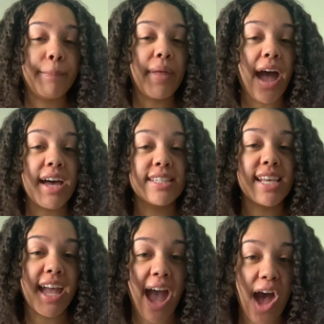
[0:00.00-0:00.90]
As a
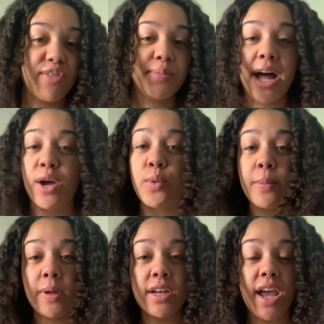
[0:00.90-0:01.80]
half-Black
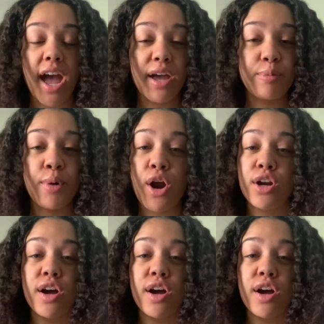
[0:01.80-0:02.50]
woman and part